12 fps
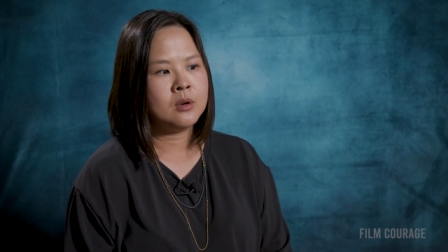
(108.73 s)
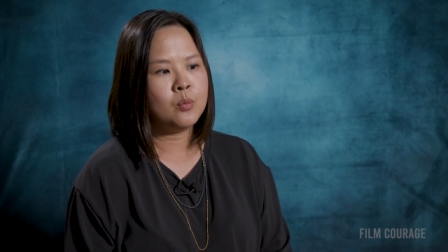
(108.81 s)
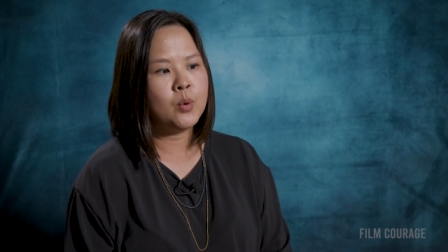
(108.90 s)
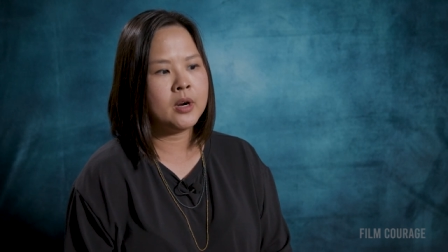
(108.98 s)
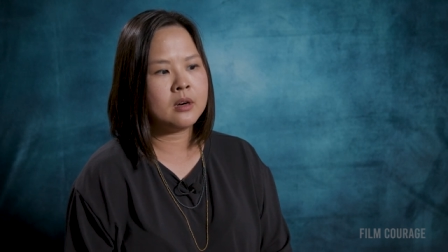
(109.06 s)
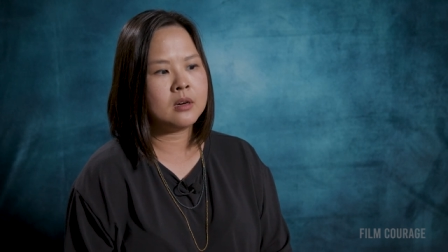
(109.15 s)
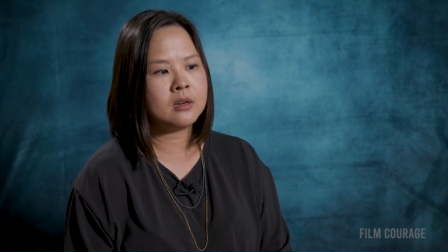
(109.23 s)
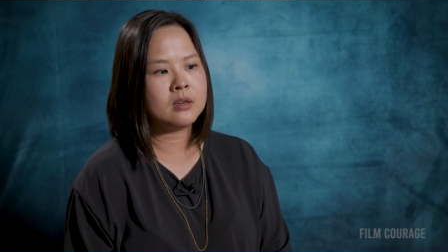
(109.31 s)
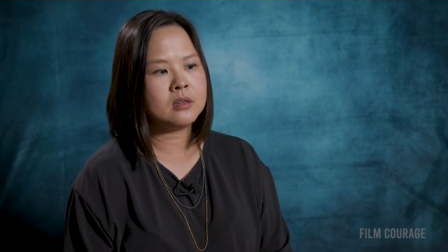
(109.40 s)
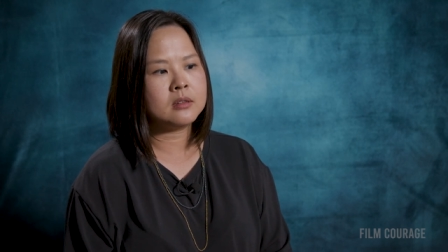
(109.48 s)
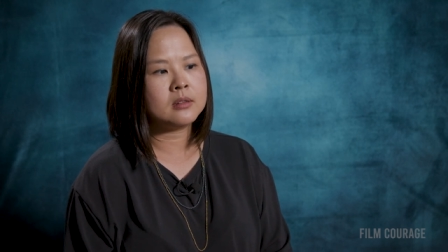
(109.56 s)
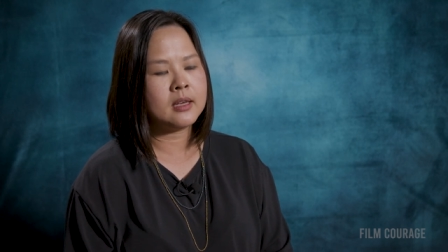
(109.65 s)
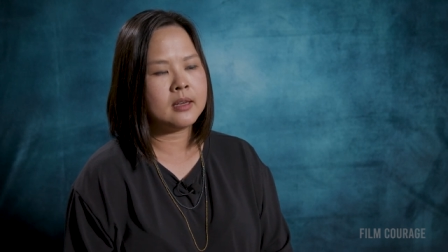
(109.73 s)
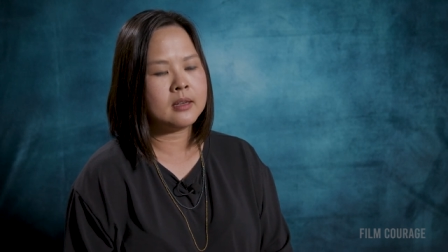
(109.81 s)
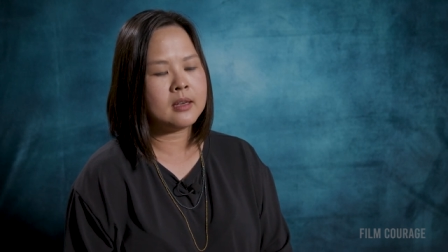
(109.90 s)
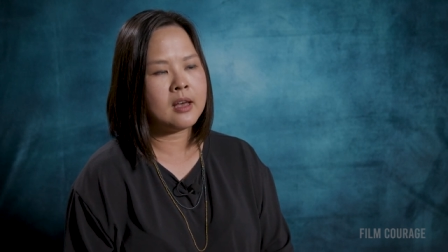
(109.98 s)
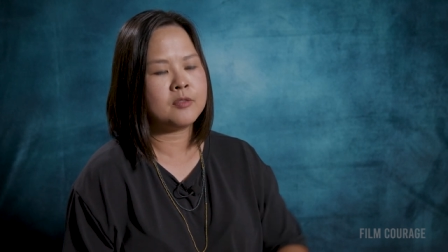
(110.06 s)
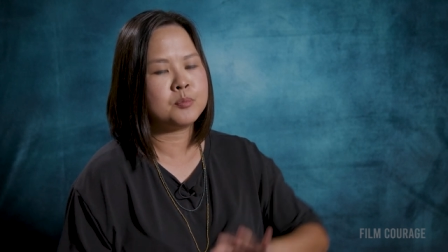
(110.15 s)
where
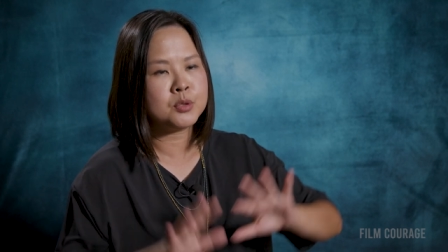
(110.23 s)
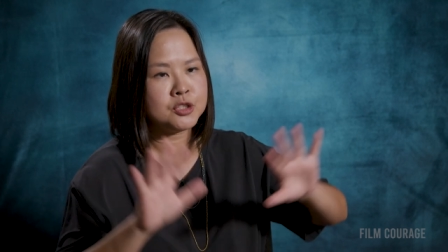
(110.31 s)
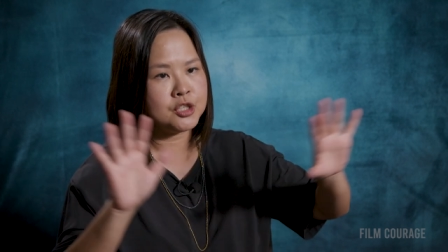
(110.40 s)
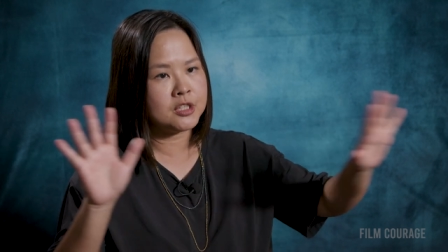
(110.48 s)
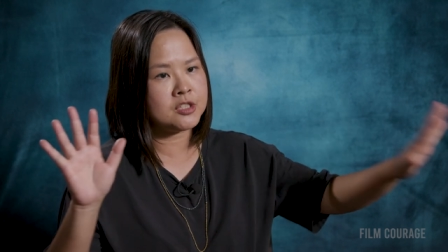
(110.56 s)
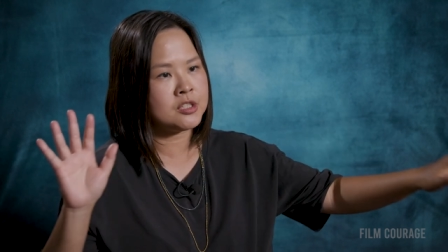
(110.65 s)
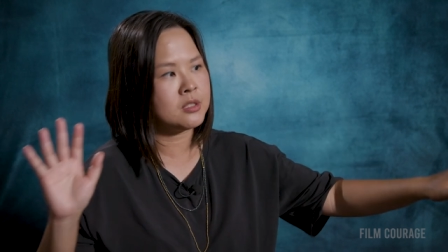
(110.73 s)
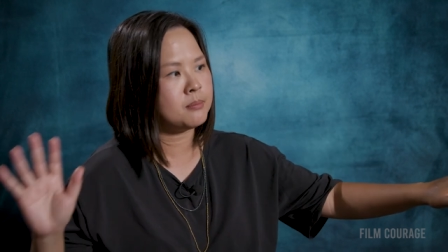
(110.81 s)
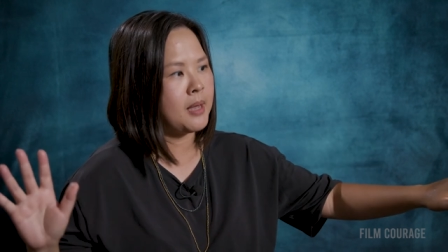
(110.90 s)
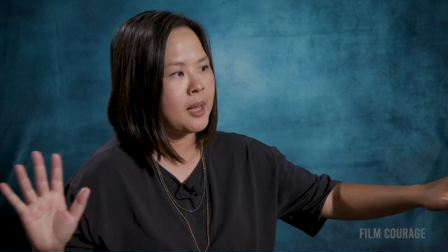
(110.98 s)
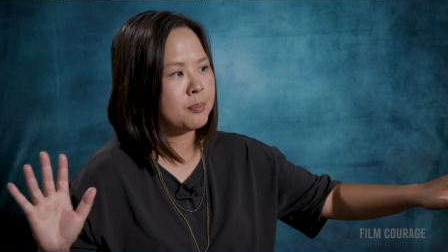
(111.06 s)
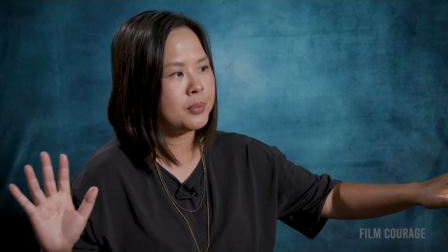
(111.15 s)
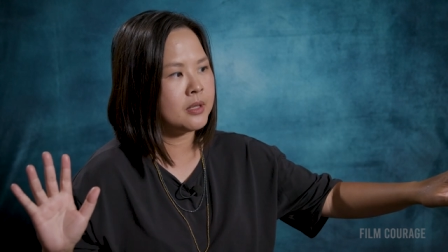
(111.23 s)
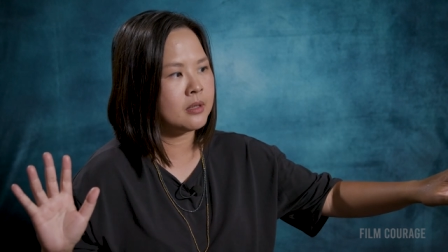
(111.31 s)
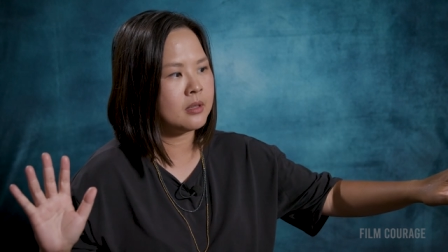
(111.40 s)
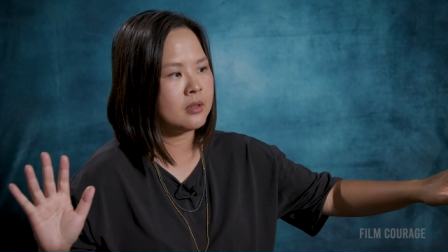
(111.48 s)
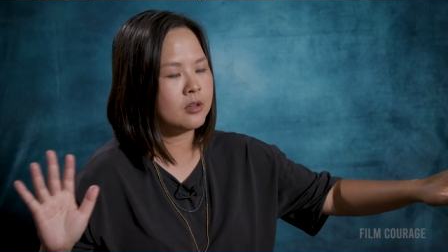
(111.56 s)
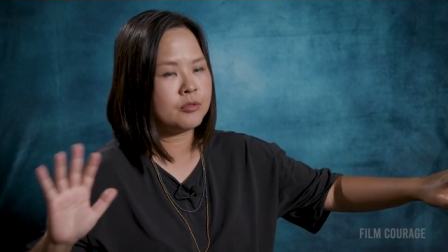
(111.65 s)
they have projection
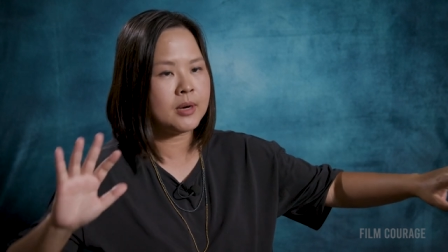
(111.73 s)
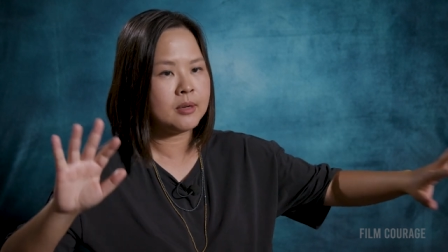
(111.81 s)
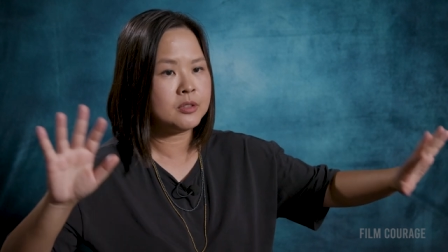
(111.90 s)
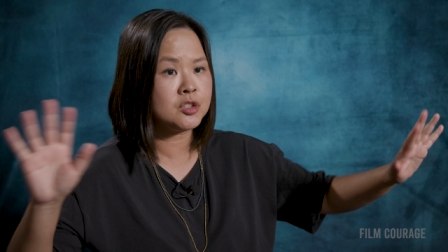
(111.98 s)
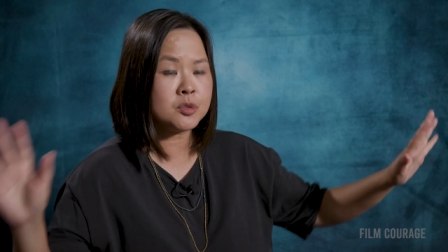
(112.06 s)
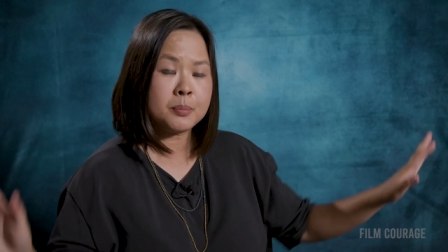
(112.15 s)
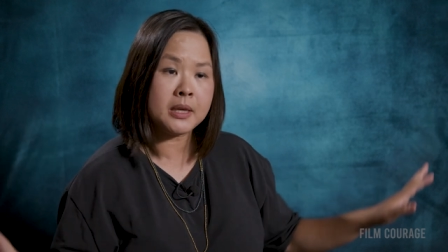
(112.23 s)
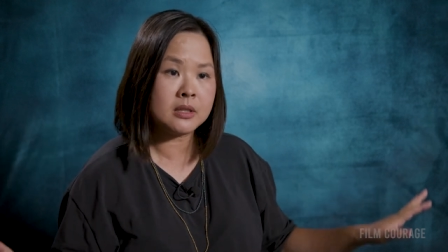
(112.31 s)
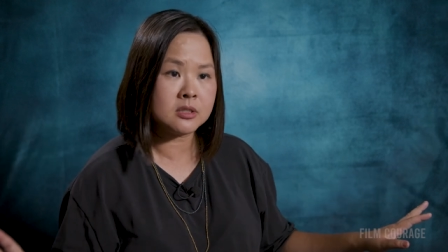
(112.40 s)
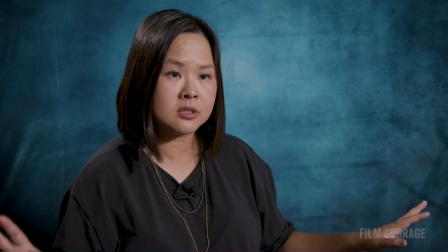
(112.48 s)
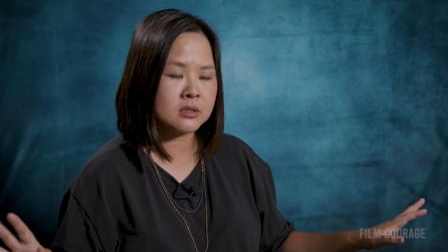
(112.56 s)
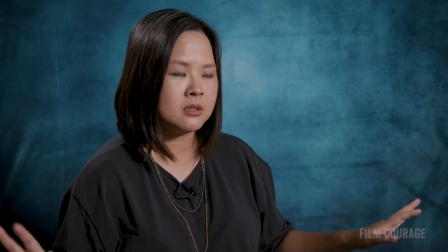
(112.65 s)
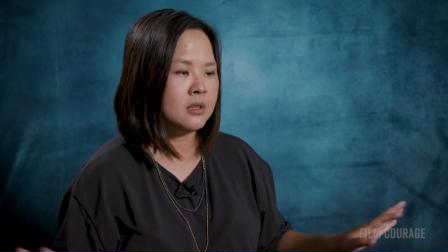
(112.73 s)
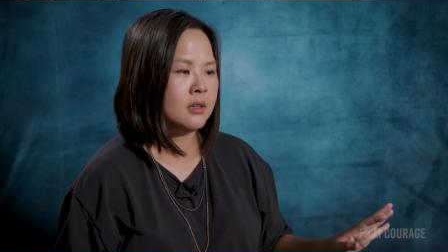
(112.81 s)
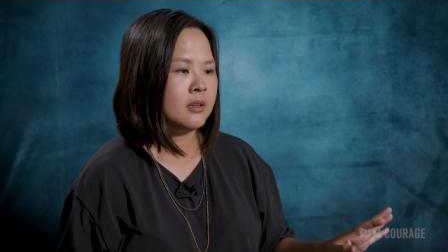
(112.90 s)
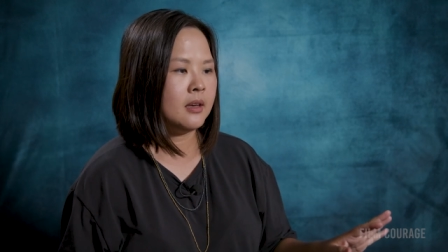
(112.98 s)
mapping around a space,